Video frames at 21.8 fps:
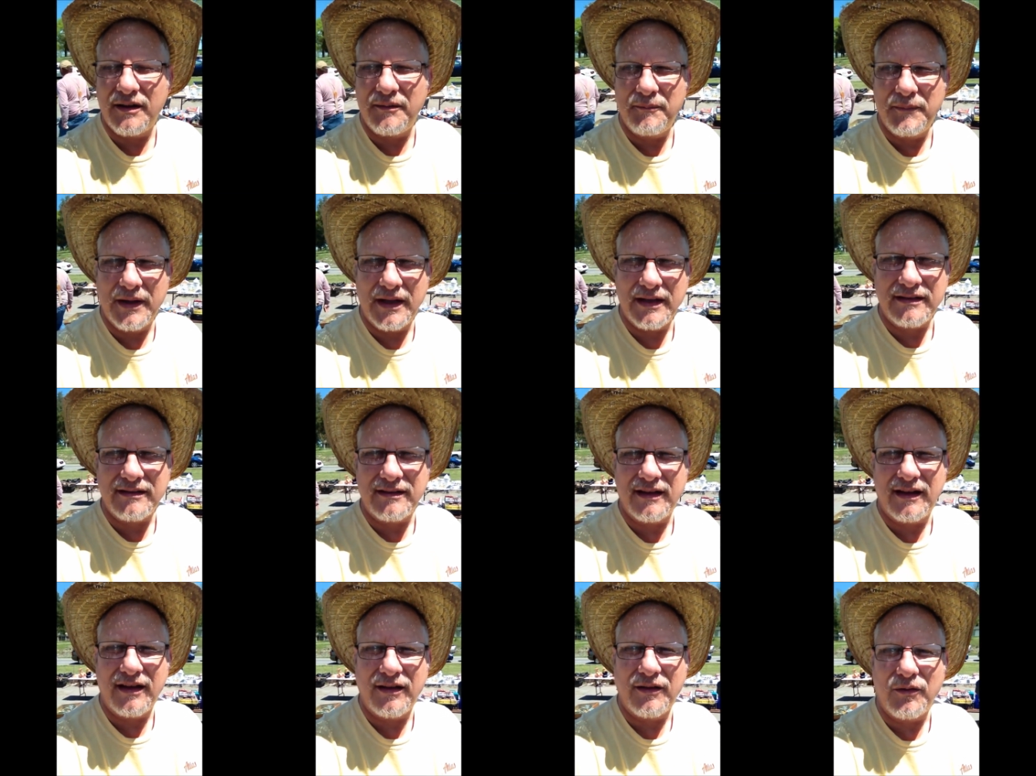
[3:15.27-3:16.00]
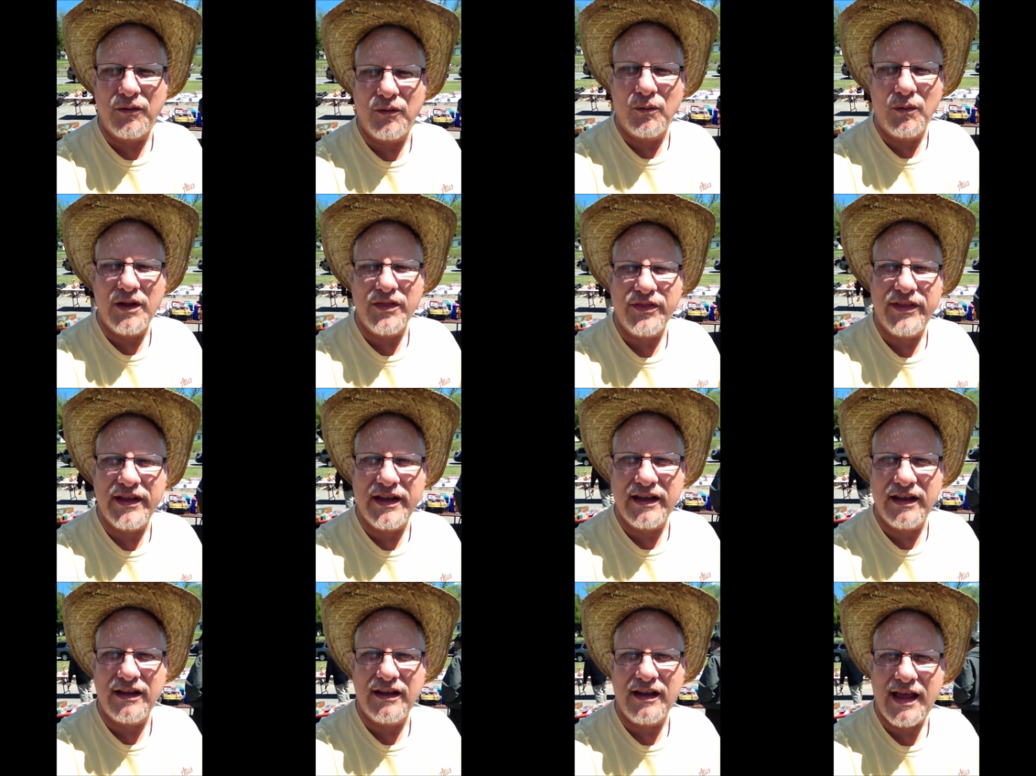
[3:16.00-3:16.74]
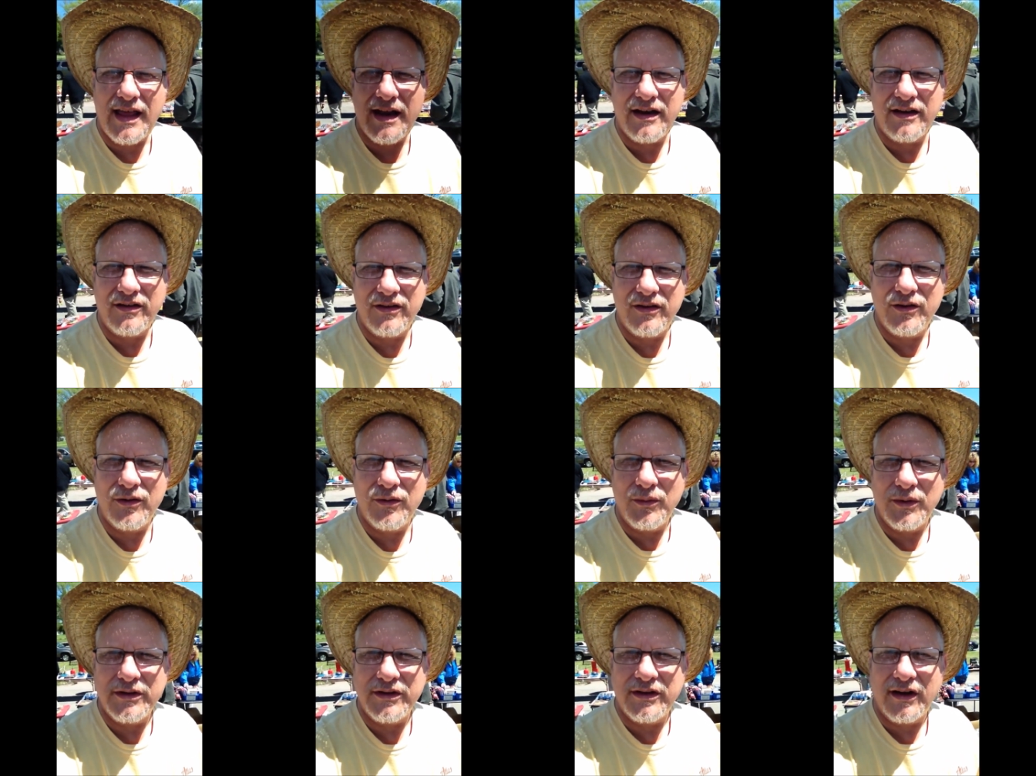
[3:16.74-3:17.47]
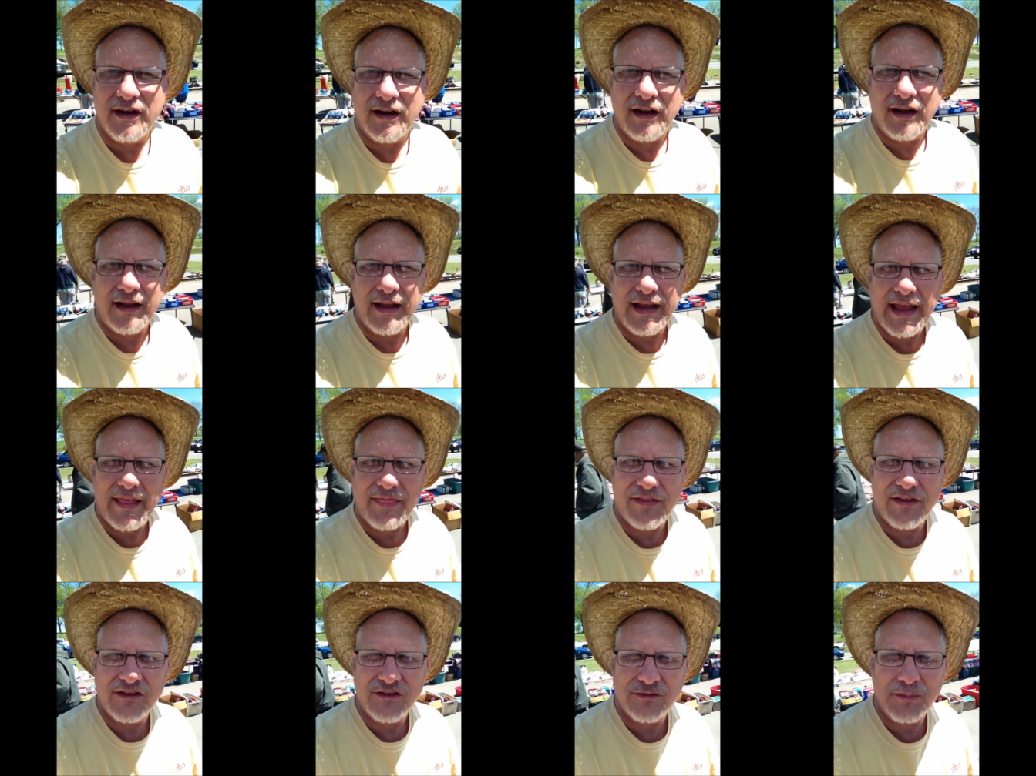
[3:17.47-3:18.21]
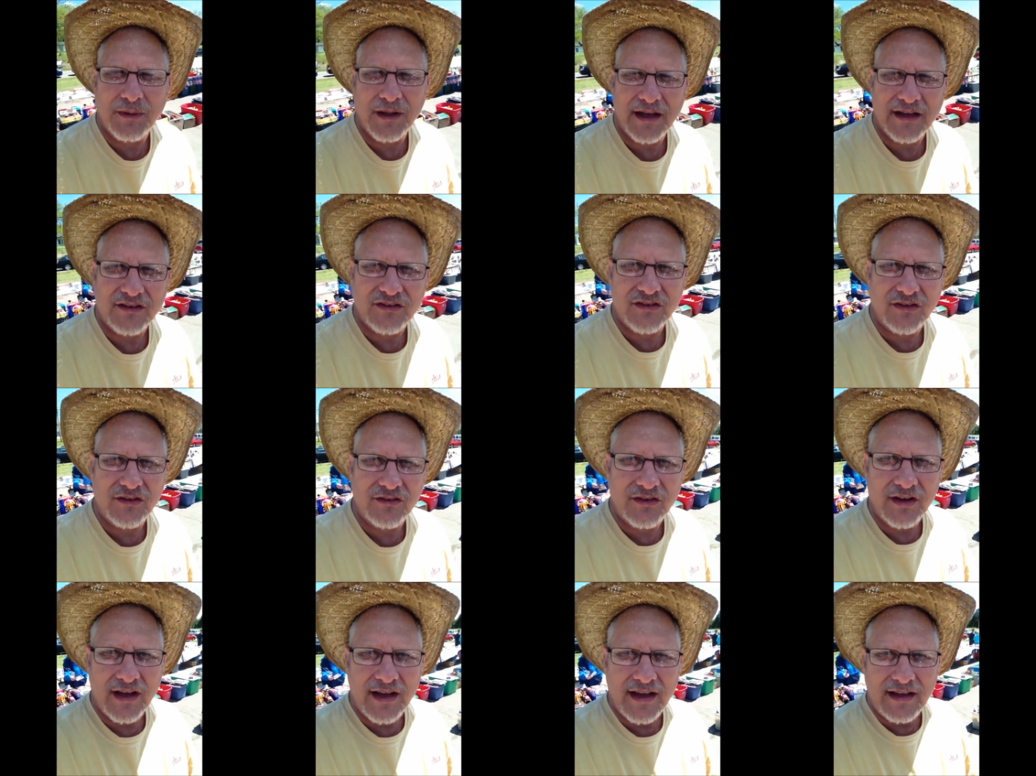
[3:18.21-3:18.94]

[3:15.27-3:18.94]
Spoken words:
But one thing you got to do when you're at these places,